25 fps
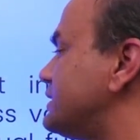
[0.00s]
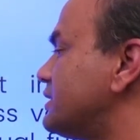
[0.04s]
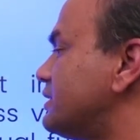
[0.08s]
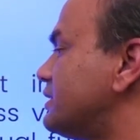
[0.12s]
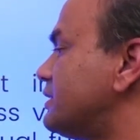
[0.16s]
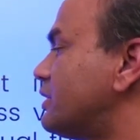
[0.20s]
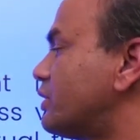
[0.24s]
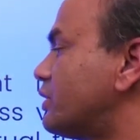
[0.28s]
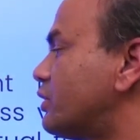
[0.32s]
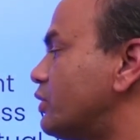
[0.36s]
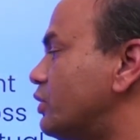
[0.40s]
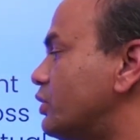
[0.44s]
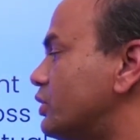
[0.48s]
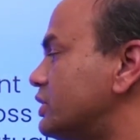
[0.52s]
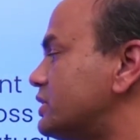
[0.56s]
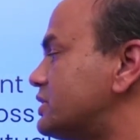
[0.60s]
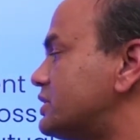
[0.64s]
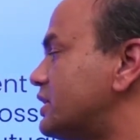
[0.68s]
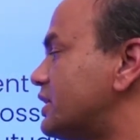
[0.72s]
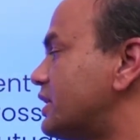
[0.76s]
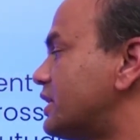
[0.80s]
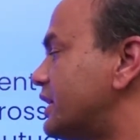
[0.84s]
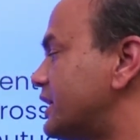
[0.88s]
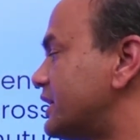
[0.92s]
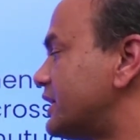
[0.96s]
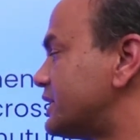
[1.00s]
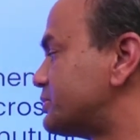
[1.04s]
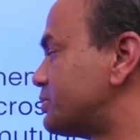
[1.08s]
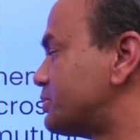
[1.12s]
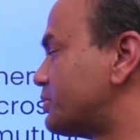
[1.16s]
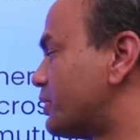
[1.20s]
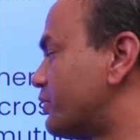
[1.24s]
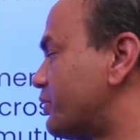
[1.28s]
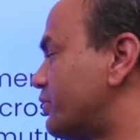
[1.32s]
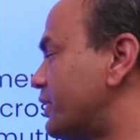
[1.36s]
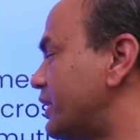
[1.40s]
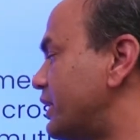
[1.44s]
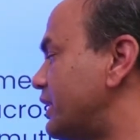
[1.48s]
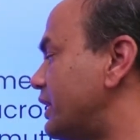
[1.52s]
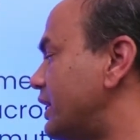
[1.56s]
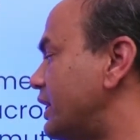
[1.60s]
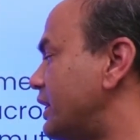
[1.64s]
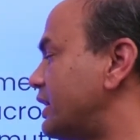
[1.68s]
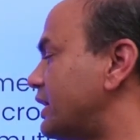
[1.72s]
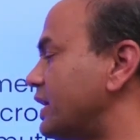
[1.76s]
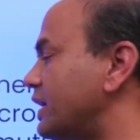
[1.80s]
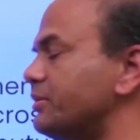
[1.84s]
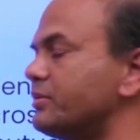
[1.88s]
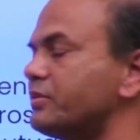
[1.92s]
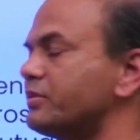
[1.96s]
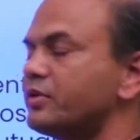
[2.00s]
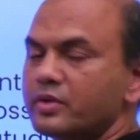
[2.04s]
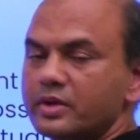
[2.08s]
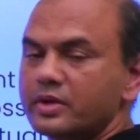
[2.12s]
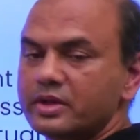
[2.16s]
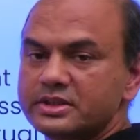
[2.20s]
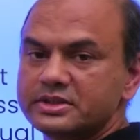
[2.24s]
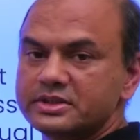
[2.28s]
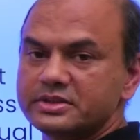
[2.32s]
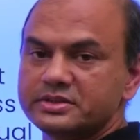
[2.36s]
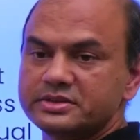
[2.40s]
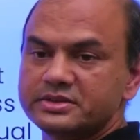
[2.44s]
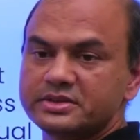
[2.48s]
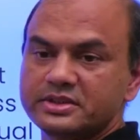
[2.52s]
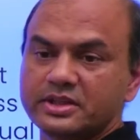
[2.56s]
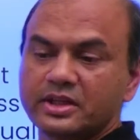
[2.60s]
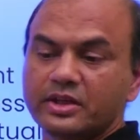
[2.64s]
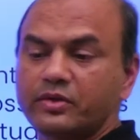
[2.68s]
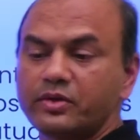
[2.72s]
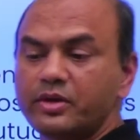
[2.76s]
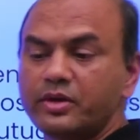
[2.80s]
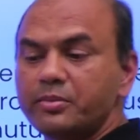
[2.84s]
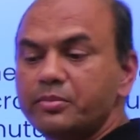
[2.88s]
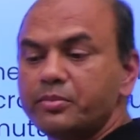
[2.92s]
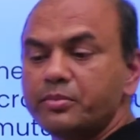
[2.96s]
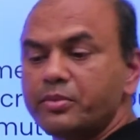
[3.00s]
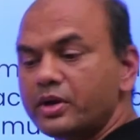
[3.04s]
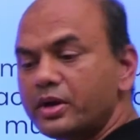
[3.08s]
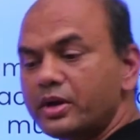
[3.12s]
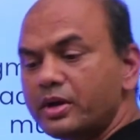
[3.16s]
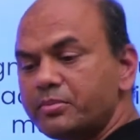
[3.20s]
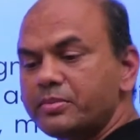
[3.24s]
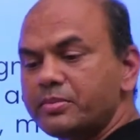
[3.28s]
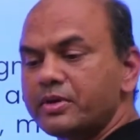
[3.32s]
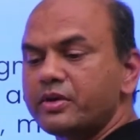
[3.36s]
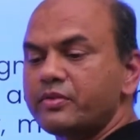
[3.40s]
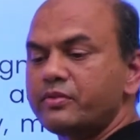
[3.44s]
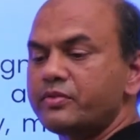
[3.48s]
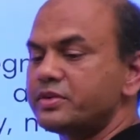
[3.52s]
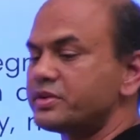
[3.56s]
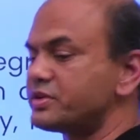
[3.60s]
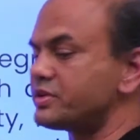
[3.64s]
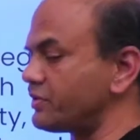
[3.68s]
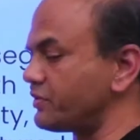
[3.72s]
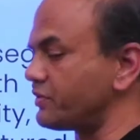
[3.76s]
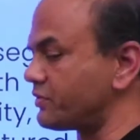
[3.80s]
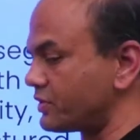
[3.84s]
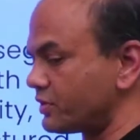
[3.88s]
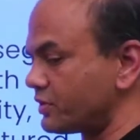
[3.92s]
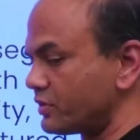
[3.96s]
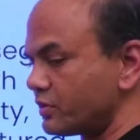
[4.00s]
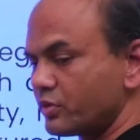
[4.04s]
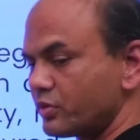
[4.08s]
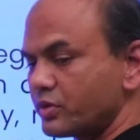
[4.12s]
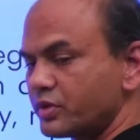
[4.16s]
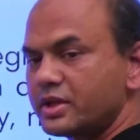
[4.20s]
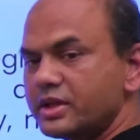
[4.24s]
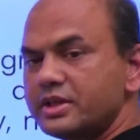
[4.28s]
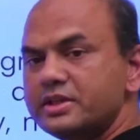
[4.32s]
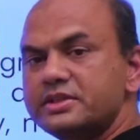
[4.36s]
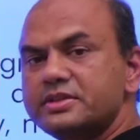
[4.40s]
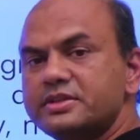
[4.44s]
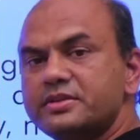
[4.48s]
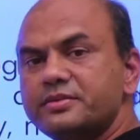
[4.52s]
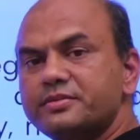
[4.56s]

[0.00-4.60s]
goals, risk profile and time horizons. Now, important part which you have to note is,